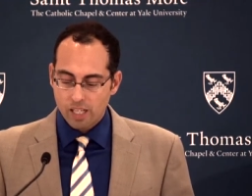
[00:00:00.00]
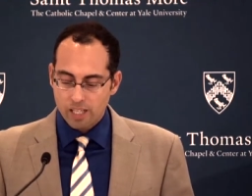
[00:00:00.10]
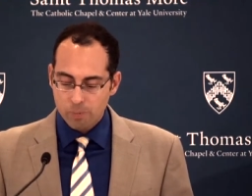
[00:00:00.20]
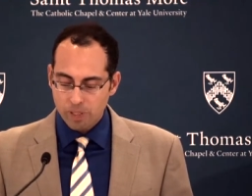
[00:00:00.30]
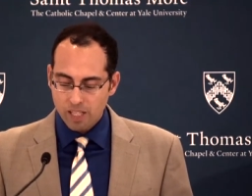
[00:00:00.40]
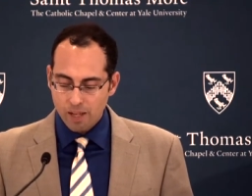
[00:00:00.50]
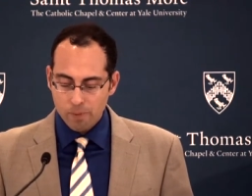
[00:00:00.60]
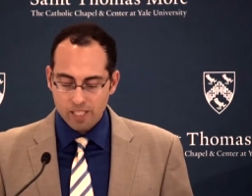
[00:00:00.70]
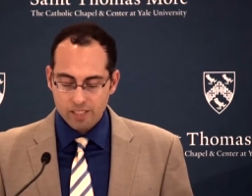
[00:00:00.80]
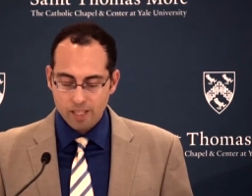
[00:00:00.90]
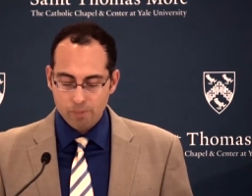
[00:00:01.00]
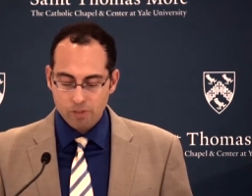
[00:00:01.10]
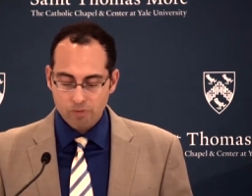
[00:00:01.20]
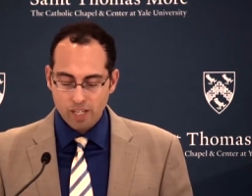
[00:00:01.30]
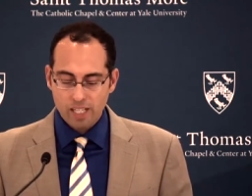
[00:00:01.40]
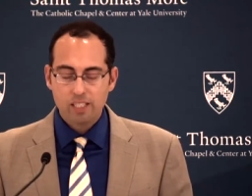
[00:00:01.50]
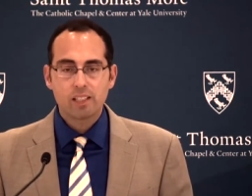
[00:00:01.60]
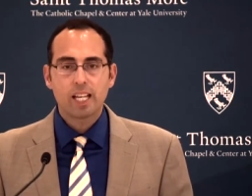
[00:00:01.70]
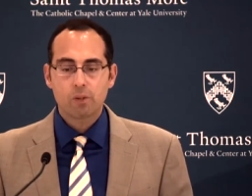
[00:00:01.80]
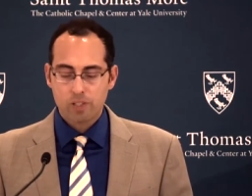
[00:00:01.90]
It's become an attempt to find a
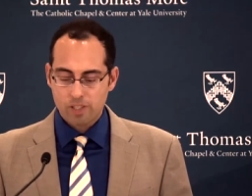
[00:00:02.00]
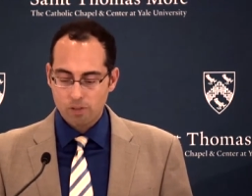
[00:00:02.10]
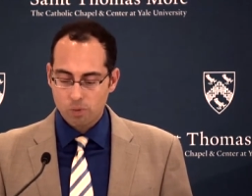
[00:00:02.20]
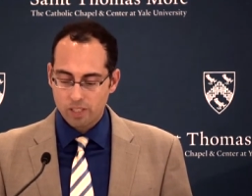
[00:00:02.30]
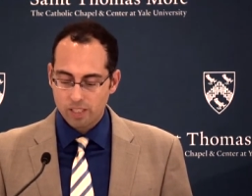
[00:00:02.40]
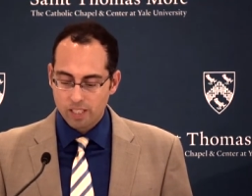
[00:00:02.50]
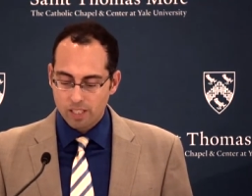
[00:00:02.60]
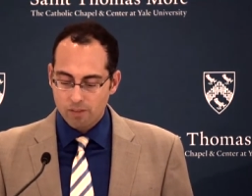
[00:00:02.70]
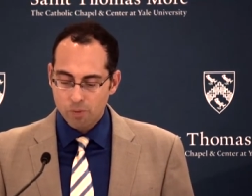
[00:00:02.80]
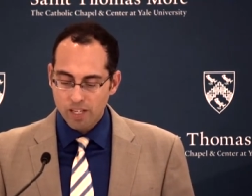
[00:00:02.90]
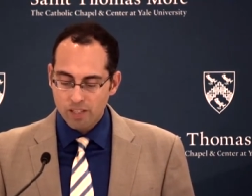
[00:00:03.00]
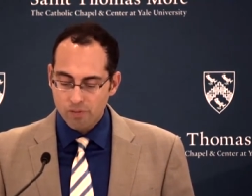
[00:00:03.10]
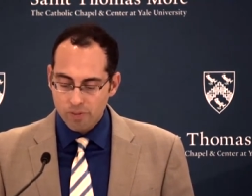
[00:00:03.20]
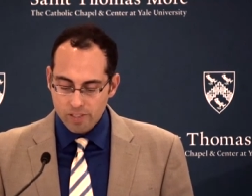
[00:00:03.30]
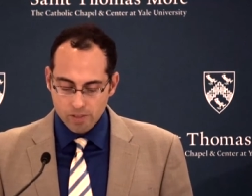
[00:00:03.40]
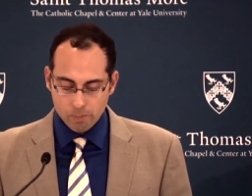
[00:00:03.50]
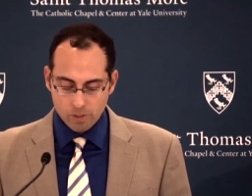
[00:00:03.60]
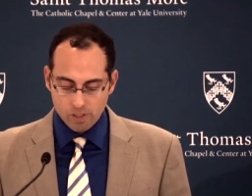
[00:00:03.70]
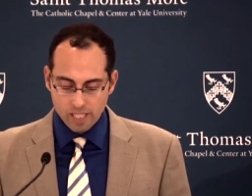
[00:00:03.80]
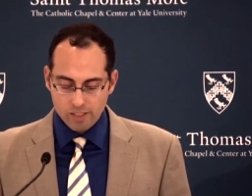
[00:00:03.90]
language that would render
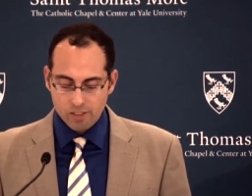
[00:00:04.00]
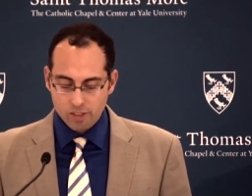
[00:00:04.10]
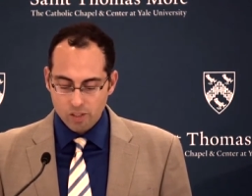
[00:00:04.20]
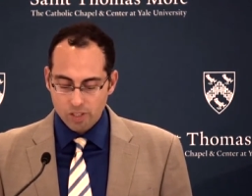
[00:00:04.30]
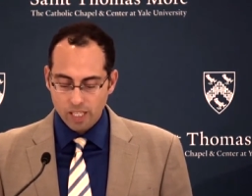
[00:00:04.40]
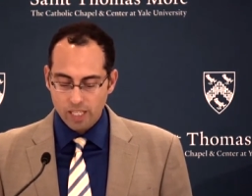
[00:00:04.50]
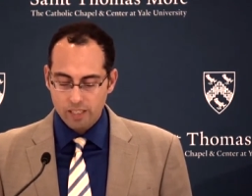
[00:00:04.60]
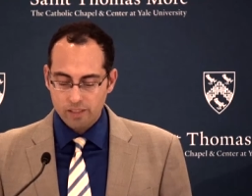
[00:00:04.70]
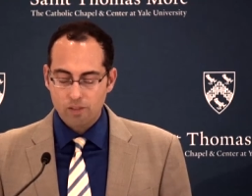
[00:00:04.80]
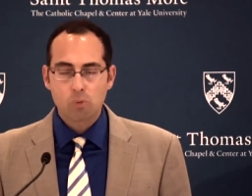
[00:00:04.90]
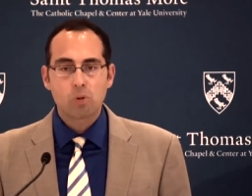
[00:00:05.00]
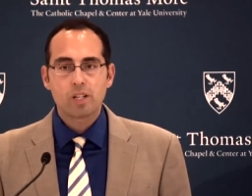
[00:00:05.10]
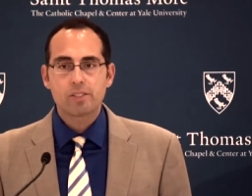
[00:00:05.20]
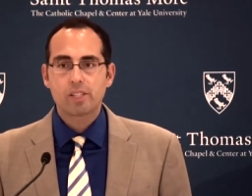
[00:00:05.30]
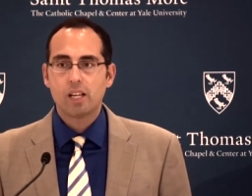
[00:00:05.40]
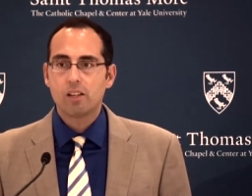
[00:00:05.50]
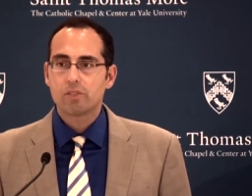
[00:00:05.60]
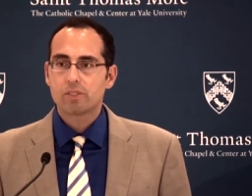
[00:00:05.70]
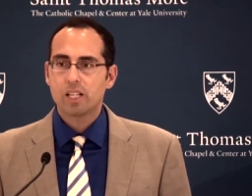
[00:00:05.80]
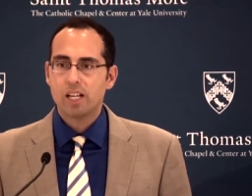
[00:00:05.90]
visible and to locate the war
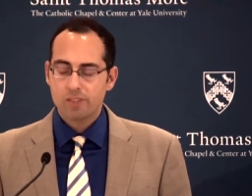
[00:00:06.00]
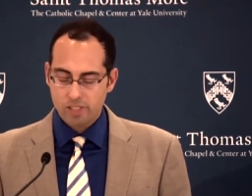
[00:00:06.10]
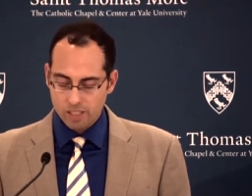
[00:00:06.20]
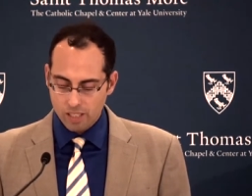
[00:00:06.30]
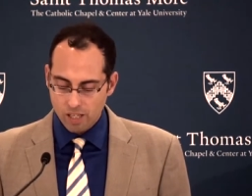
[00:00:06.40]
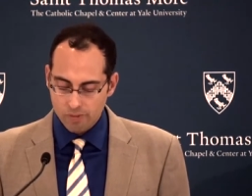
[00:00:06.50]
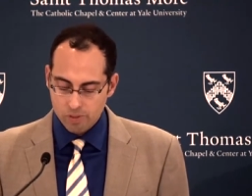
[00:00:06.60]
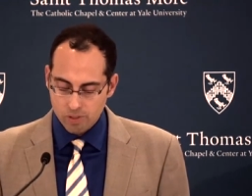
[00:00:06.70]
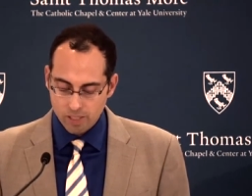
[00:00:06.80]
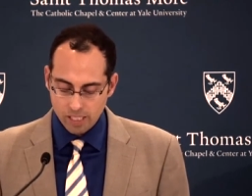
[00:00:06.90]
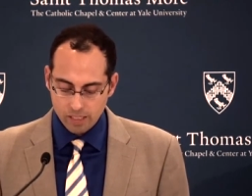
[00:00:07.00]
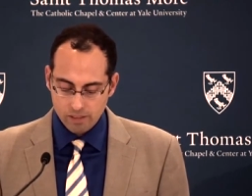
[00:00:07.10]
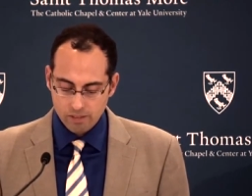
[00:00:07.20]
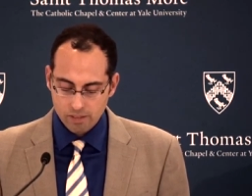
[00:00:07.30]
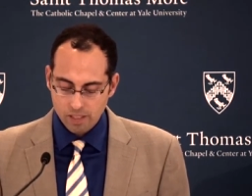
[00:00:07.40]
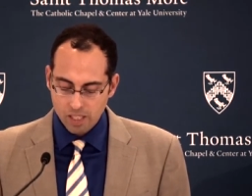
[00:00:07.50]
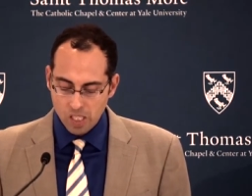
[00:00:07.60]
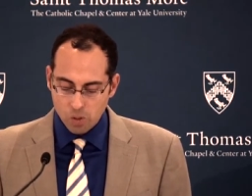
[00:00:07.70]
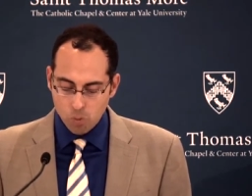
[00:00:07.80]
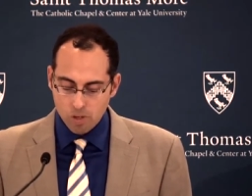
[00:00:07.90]
itself, constantly off screen.
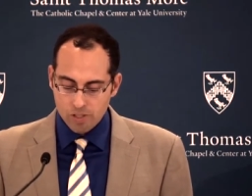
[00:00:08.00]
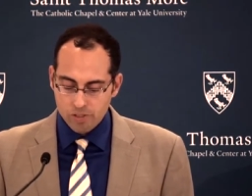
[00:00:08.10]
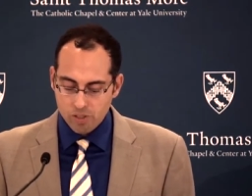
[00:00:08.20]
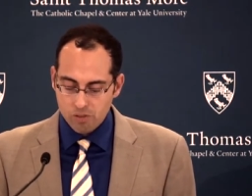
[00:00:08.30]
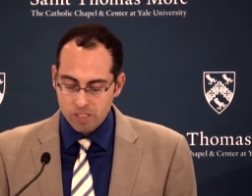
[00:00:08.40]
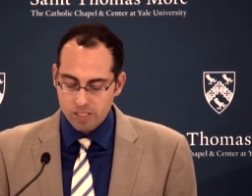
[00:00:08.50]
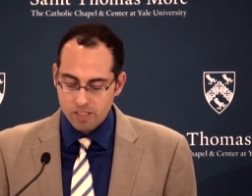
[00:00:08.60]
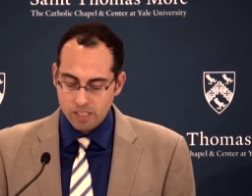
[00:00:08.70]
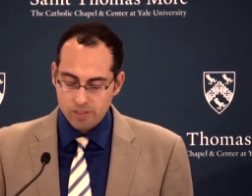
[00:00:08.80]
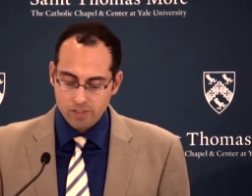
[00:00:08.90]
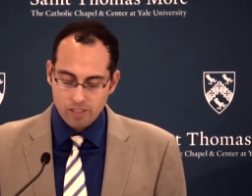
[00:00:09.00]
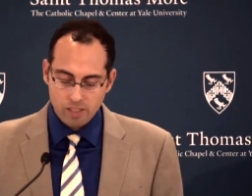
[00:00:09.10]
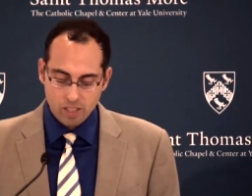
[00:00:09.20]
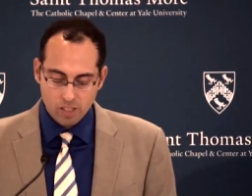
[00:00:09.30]
War is so distant that the